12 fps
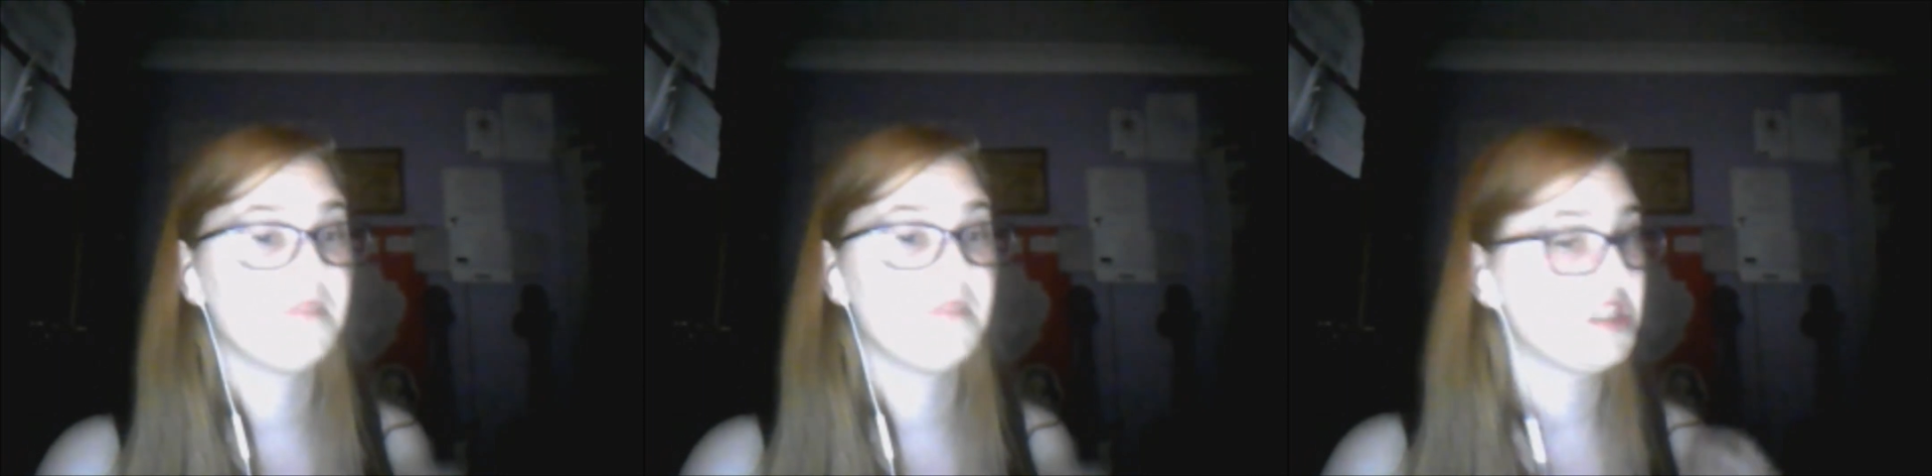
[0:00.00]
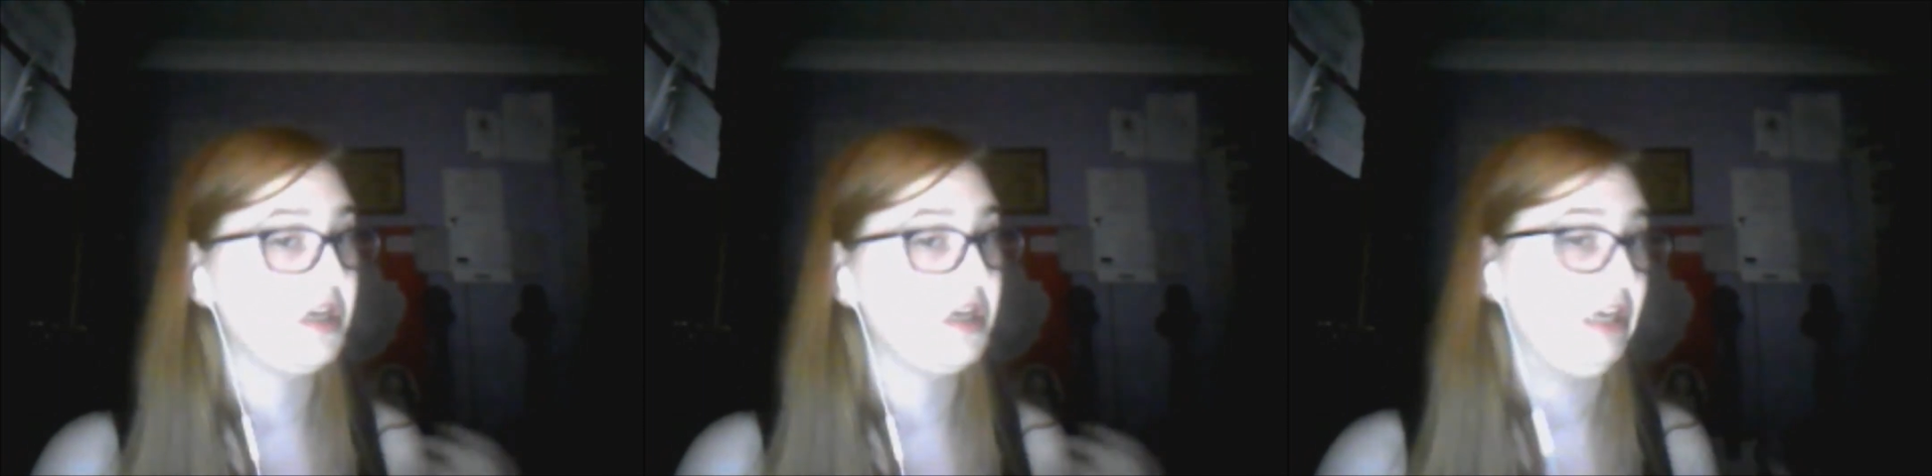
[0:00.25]

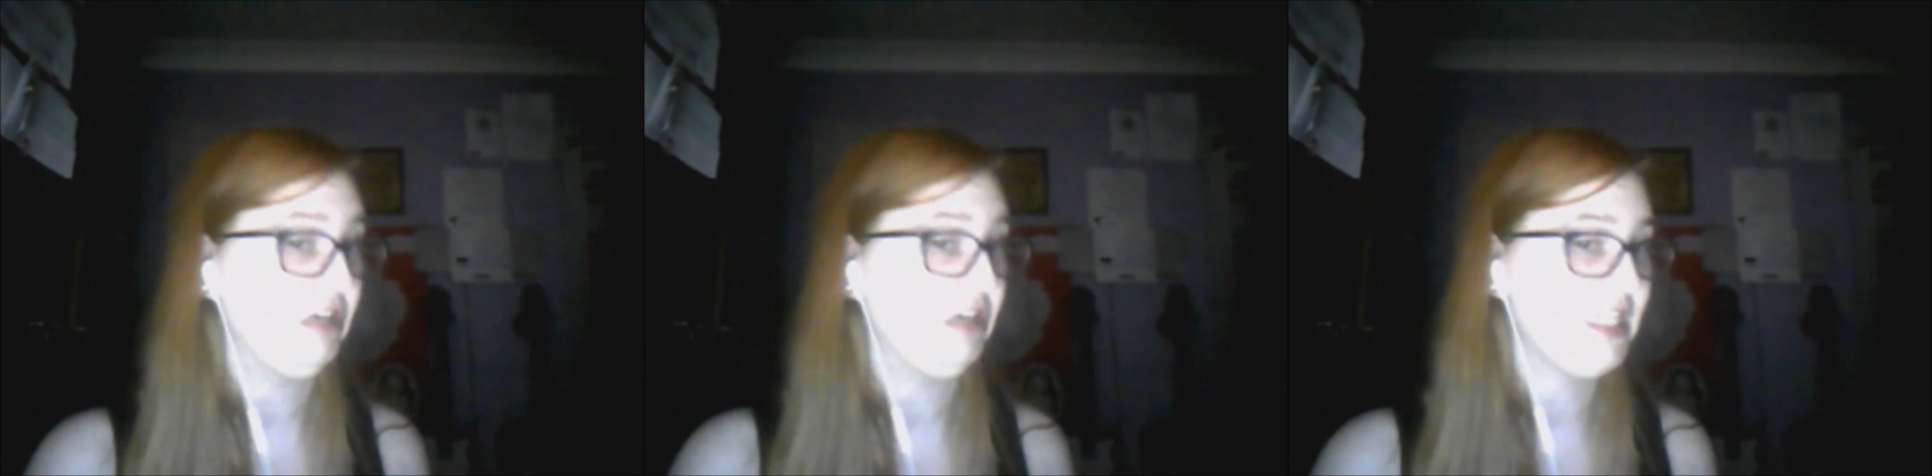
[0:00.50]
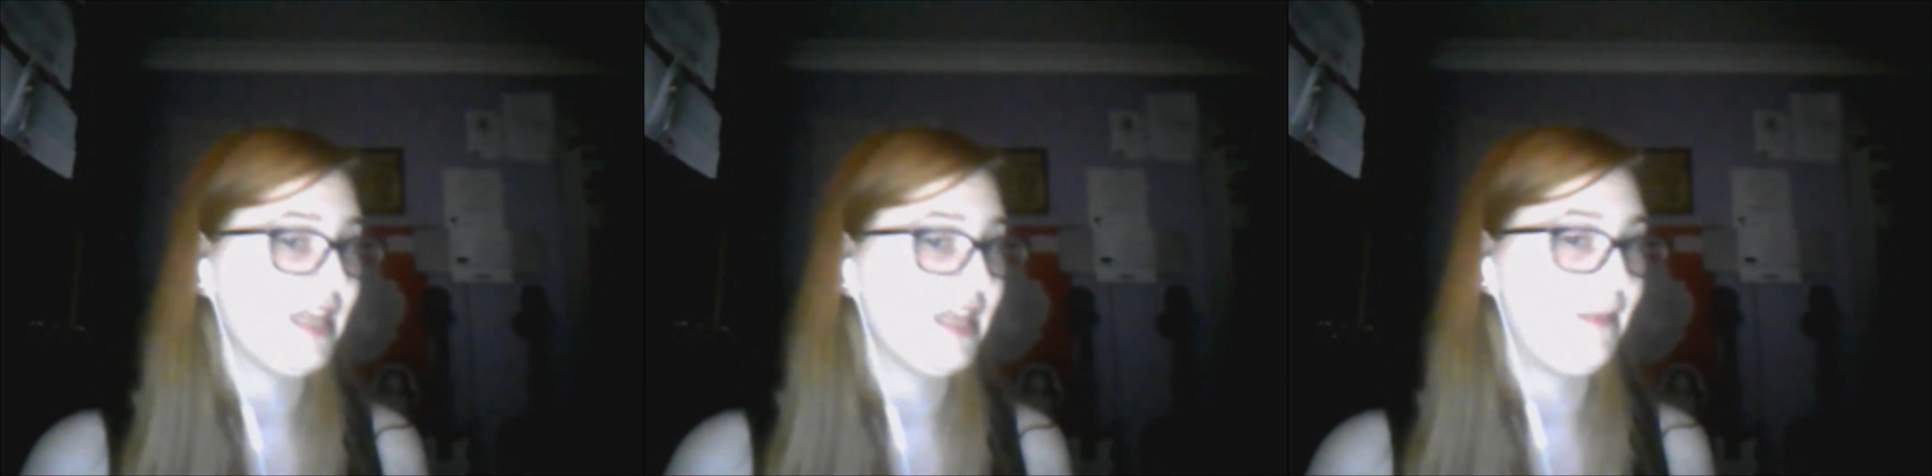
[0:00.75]
So I
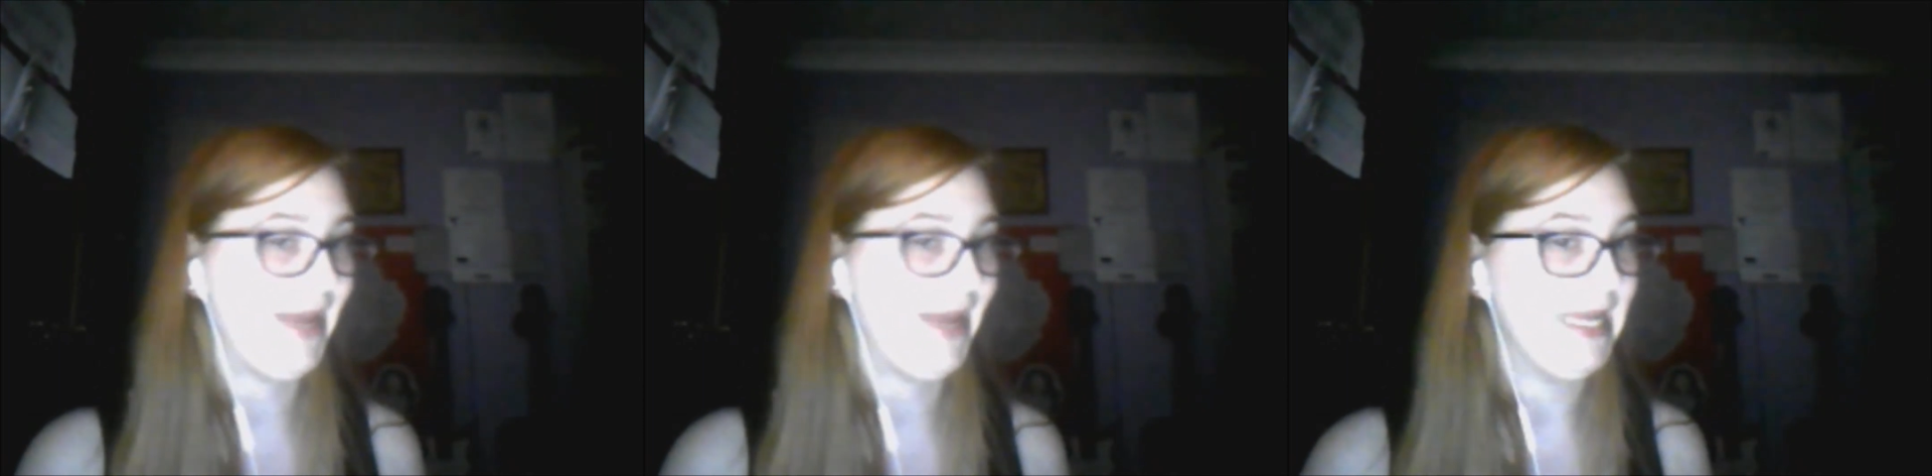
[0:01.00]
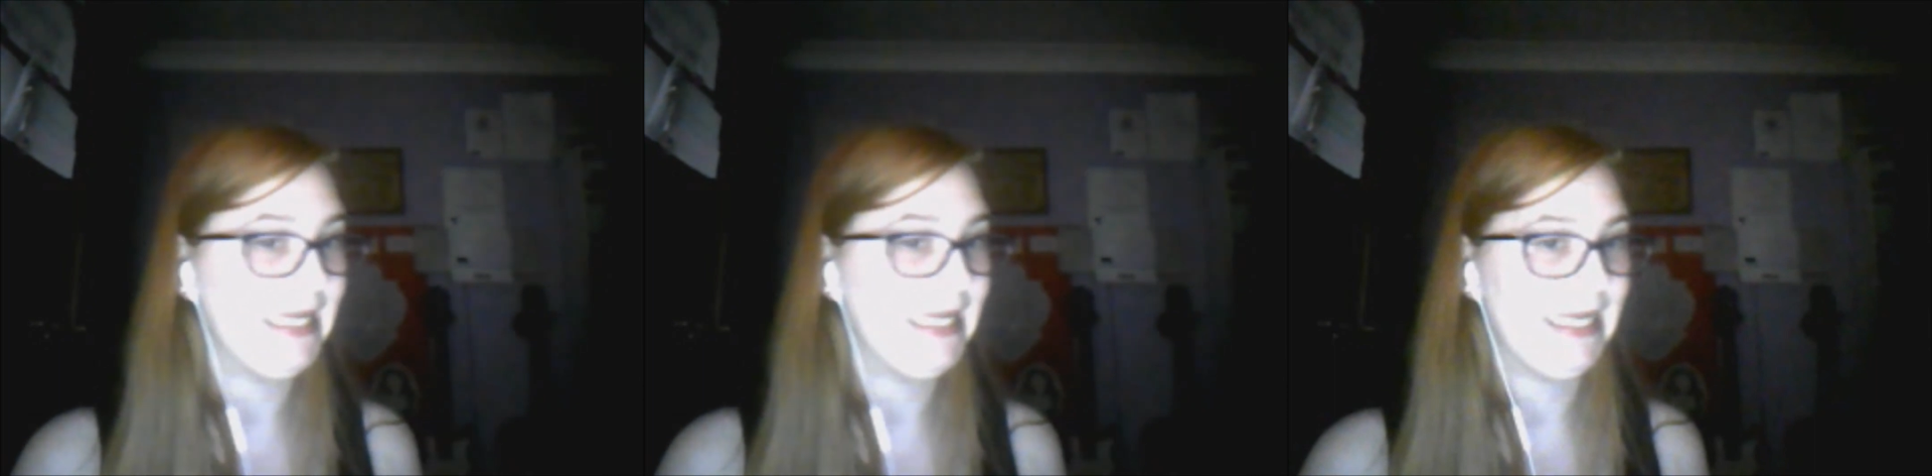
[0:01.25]
looked at the
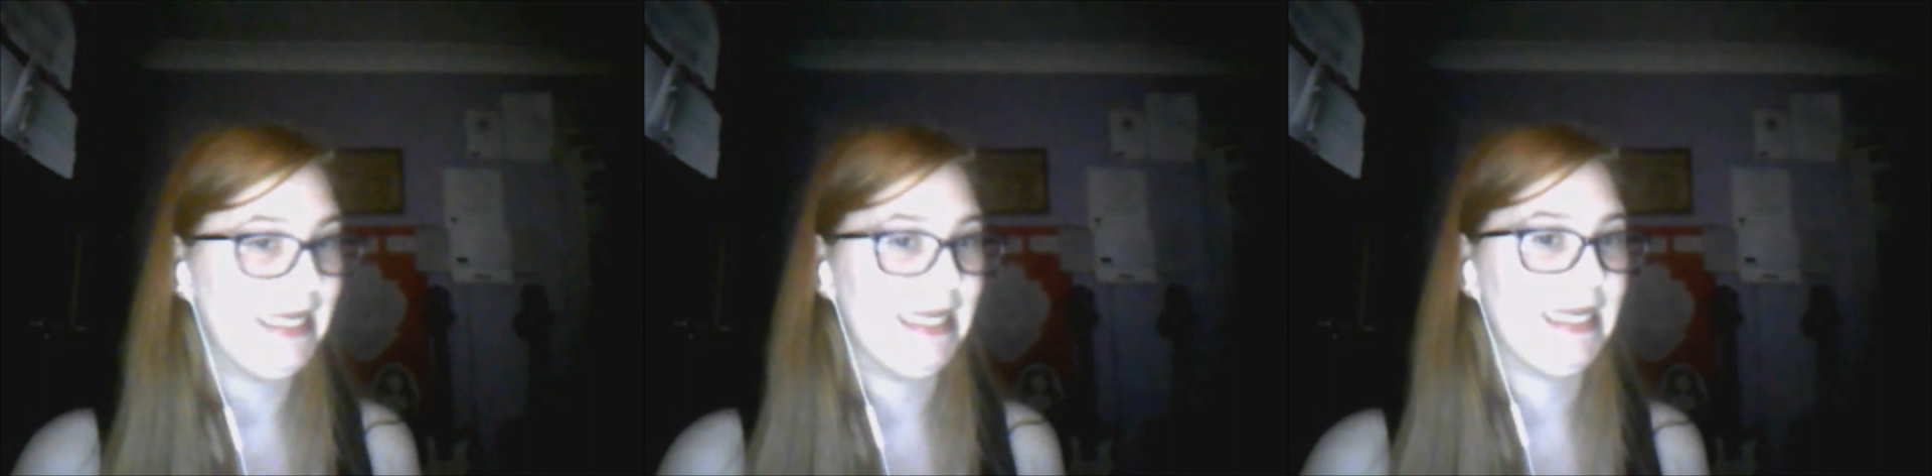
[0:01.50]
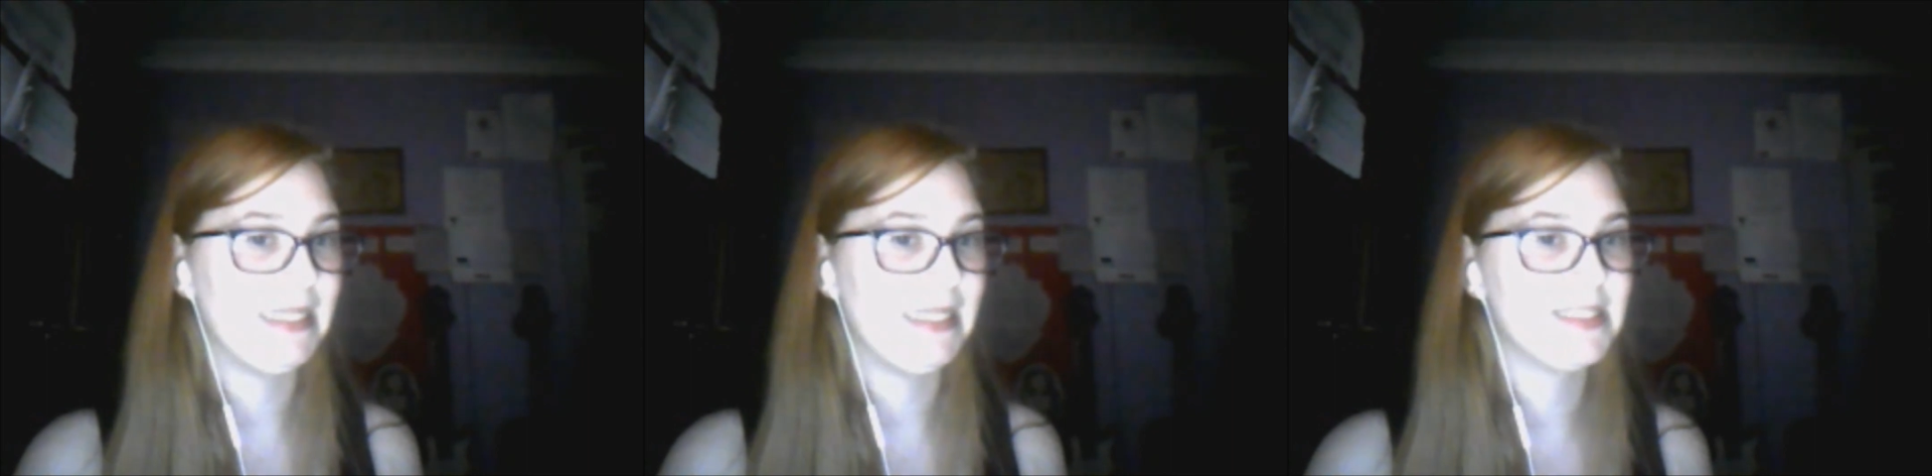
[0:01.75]

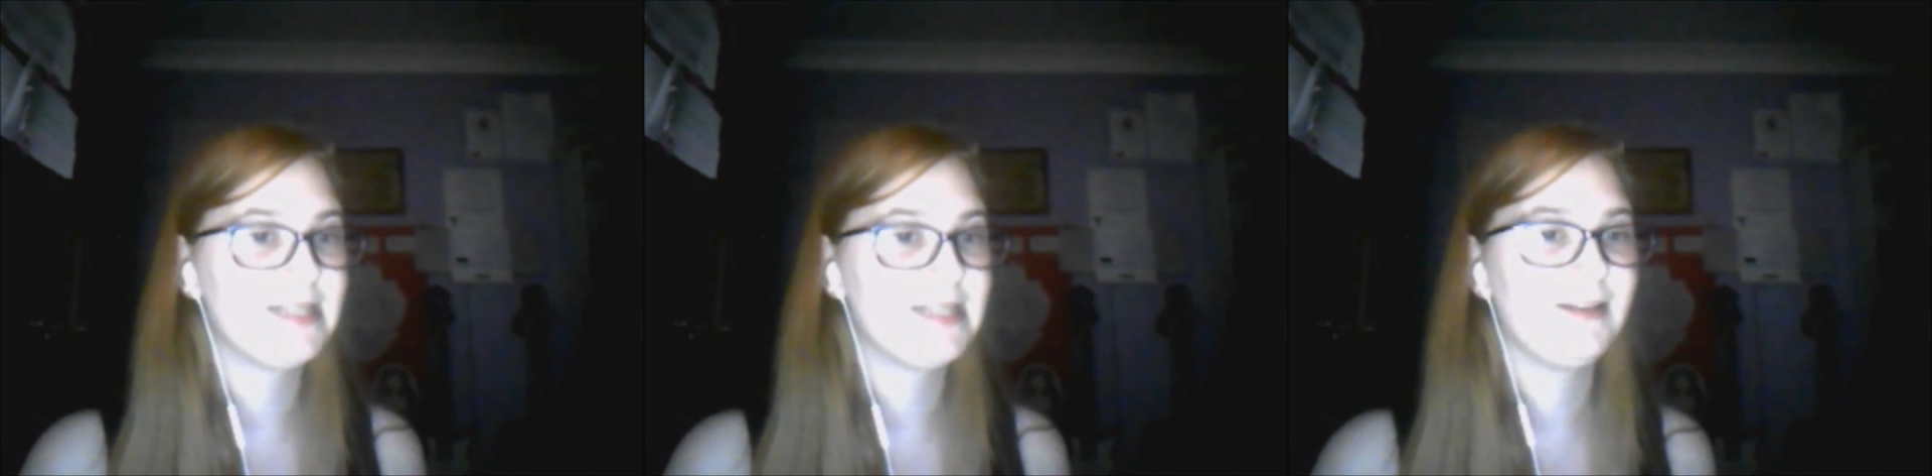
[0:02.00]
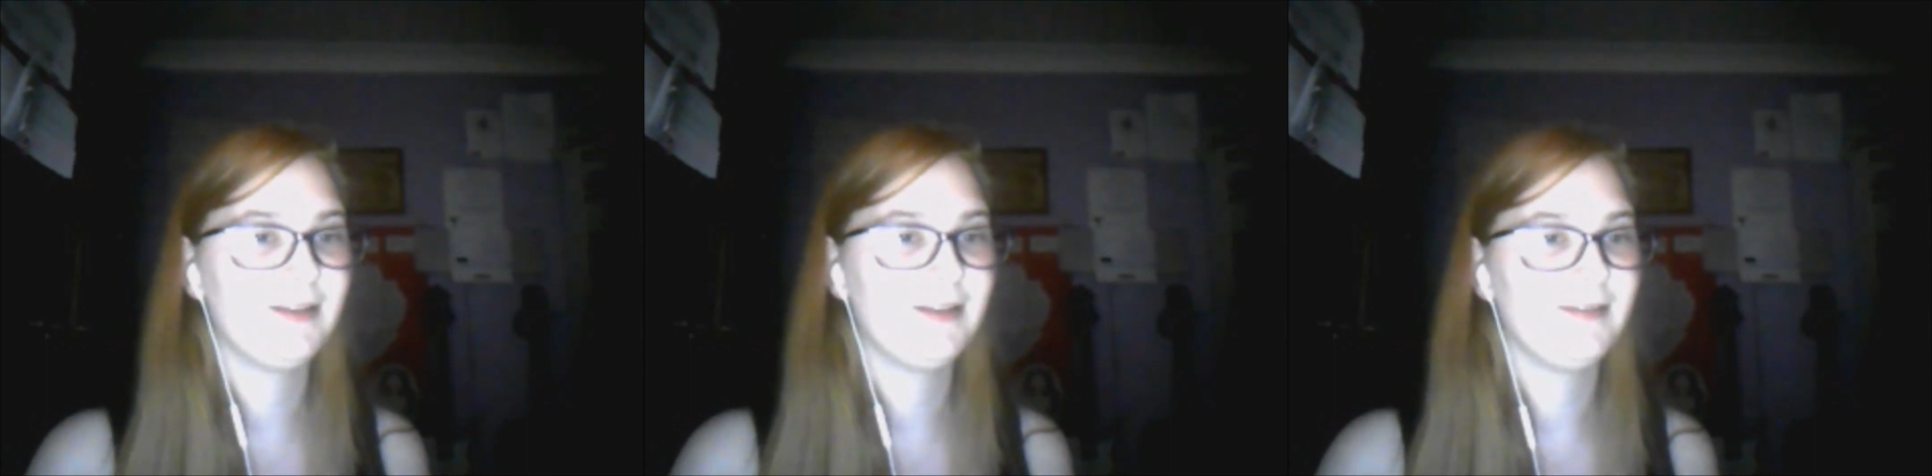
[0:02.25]
Bakeys